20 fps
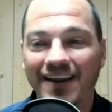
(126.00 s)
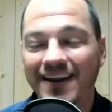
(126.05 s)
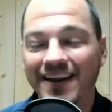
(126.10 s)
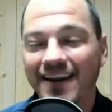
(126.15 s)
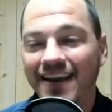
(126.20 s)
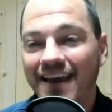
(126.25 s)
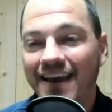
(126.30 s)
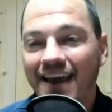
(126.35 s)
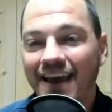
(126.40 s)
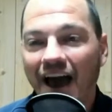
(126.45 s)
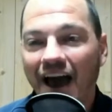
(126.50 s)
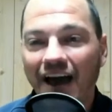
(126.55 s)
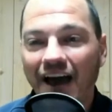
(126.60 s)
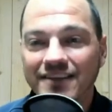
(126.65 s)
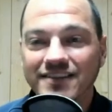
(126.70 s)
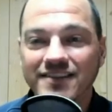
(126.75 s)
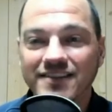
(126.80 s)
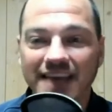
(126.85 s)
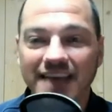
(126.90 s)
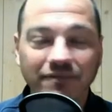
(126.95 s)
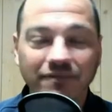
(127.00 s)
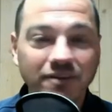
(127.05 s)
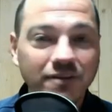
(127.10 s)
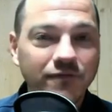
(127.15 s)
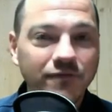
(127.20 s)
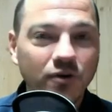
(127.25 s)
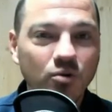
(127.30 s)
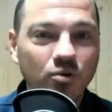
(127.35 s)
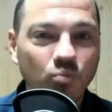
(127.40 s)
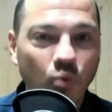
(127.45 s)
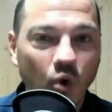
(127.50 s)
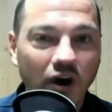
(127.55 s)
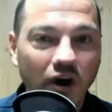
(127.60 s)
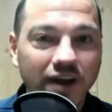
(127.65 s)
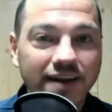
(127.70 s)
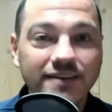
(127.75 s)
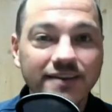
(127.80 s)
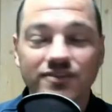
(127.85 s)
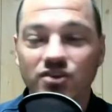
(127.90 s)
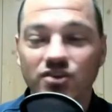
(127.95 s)
it.
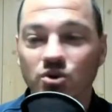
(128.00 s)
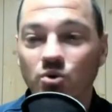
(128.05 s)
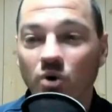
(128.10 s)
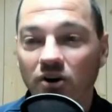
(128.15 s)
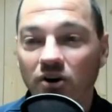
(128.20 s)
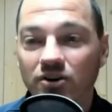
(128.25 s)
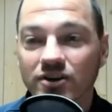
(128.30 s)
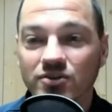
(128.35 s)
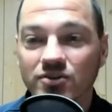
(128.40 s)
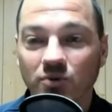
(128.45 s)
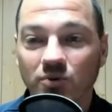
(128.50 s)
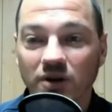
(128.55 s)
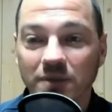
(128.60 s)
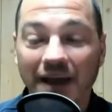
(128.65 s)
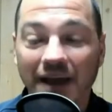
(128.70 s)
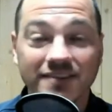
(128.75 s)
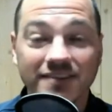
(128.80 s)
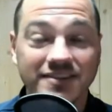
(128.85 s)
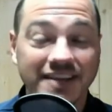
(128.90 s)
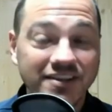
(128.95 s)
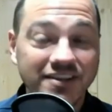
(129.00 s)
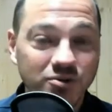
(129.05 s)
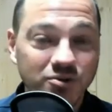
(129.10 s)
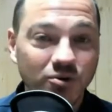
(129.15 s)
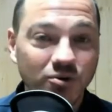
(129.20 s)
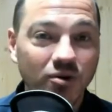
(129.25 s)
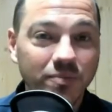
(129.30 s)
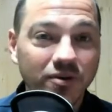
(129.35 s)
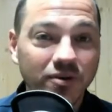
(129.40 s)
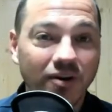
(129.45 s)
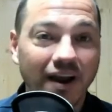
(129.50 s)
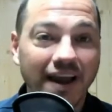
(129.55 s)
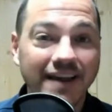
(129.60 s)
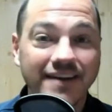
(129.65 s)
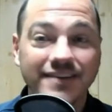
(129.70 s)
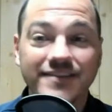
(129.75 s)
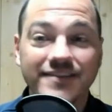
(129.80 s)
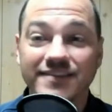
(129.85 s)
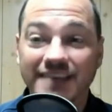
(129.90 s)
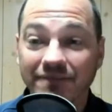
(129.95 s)
7'1", 220 pounds. Yes, you heard me right.
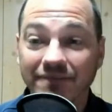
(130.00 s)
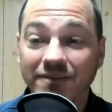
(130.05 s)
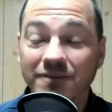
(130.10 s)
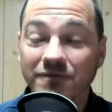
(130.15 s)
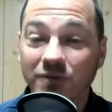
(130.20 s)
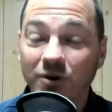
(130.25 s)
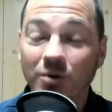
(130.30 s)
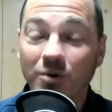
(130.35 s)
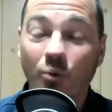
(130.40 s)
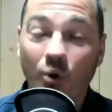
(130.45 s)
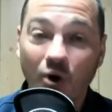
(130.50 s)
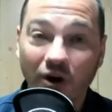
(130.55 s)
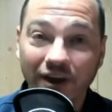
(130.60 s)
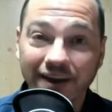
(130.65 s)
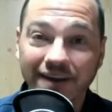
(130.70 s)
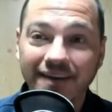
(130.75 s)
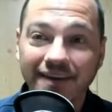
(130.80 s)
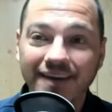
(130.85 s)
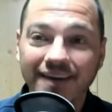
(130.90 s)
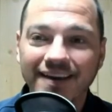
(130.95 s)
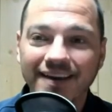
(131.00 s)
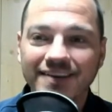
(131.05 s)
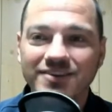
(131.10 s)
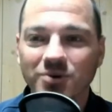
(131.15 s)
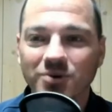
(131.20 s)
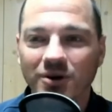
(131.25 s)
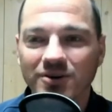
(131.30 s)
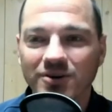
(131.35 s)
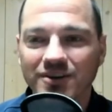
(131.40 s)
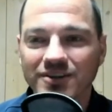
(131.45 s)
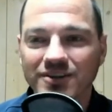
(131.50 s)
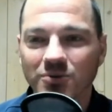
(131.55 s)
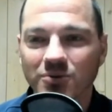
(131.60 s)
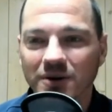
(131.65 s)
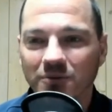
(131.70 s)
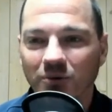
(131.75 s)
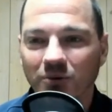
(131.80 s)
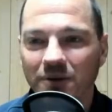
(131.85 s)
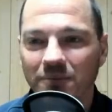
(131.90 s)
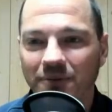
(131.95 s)
7'1",
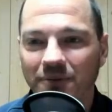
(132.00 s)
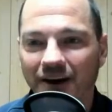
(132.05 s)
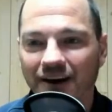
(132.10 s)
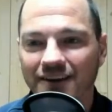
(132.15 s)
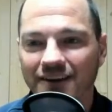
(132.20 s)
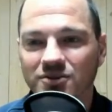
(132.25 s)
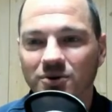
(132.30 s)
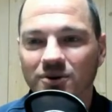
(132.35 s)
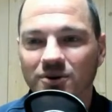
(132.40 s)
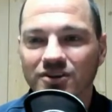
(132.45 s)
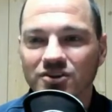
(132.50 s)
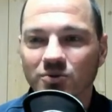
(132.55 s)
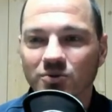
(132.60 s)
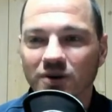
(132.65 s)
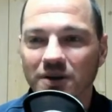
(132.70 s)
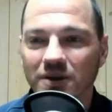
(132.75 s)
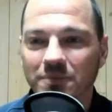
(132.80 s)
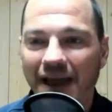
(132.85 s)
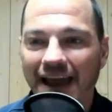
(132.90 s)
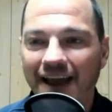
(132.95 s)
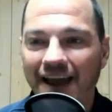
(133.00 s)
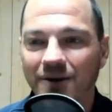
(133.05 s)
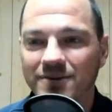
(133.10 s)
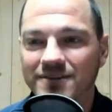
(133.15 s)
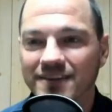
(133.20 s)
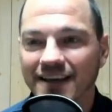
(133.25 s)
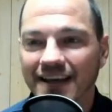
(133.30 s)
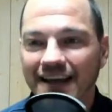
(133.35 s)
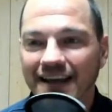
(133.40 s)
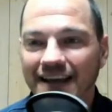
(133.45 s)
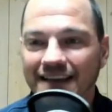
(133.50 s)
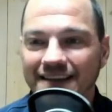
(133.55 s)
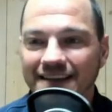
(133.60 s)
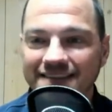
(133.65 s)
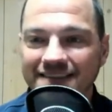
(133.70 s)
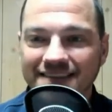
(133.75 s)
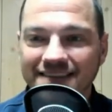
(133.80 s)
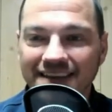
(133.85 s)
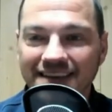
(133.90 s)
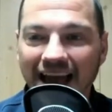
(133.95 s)
220 pounds.
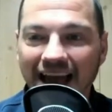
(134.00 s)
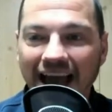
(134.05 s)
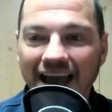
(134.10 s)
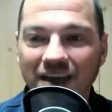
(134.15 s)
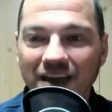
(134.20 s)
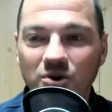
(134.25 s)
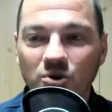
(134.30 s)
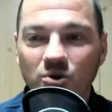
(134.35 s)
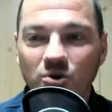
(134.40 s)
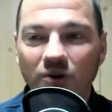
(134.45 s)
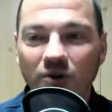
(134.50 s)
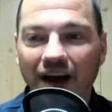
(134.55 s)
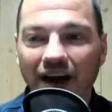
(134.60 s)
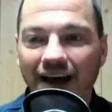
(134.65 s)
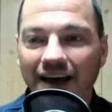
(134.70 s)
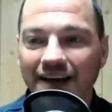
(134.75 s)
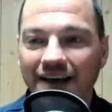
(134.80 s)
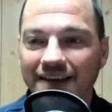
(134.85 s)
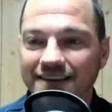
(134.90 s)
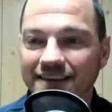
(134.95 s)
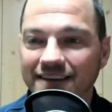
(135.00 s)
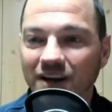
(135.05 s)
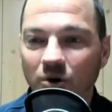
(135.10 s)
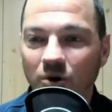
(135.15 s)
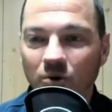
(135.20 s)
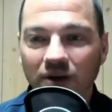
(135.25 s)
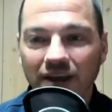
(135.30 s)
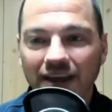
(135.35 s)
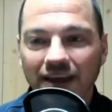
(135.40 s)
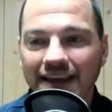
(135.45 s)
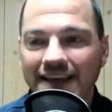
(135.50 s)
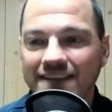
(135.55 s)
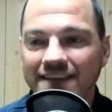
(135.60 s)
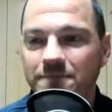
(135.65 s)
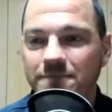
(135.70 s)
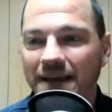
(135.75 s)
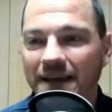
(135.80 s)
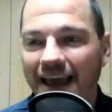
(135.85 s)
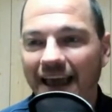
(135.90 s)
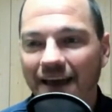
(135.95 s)
This is a guy who,
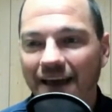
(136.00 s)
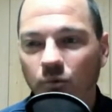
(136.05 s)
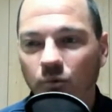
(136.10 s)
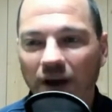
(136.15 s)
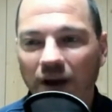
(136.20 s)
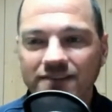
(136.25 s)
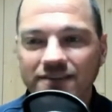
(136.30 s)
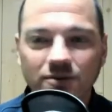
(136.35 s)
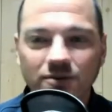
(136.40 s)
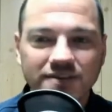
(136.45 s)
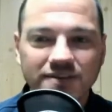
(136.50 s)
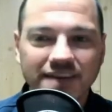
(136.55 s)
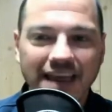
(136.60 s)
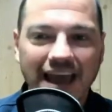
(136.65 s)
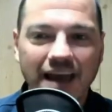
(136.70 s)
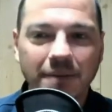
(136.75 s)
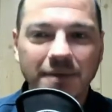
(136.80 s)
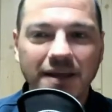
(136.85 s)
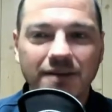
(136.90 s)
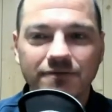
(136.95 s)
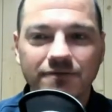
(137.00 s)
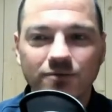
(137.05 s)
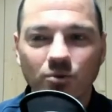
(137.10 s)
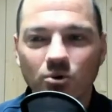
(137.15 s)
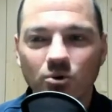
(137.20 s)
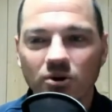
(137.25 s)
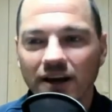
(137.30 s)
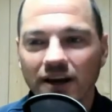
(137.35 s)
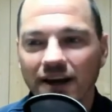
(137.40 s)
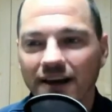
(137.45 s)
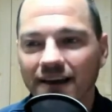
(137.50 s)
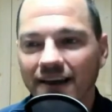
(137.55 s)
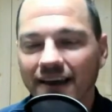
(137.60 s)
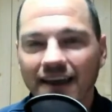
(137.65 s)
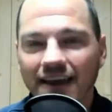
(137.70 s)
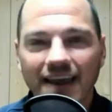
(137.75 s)
he's been at West Oaks Academy in Florida.